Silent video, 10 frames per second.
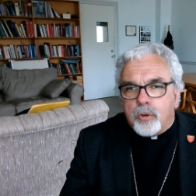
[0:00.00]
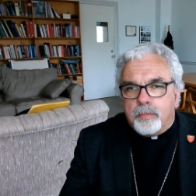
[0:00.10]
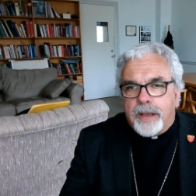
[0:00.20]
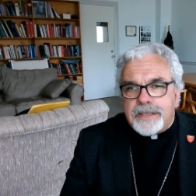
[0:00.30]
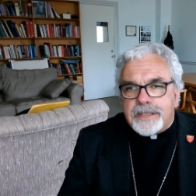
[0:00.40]

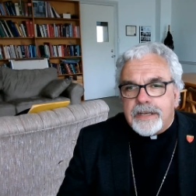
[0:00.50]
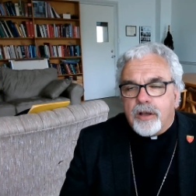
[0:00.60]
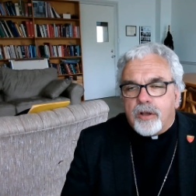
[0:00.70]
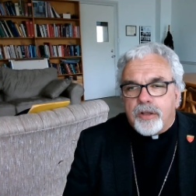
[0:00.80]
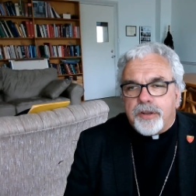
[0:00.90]
Almighty
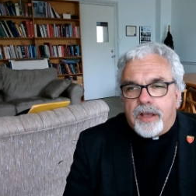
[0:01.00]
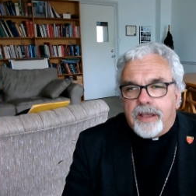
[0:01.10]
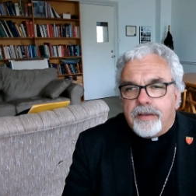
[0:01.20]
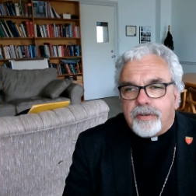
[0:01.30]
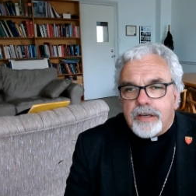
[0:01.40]
God,
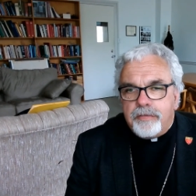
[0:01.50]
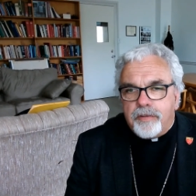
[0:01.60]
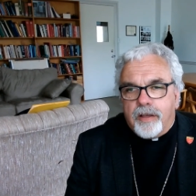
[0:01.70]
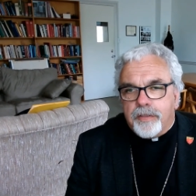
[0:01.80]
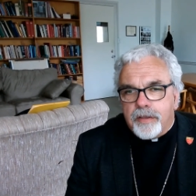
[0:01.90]
our Heavenly
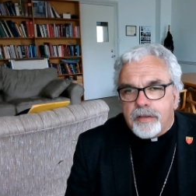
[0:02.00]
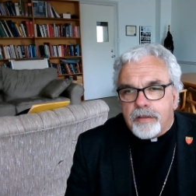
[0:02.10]
Father,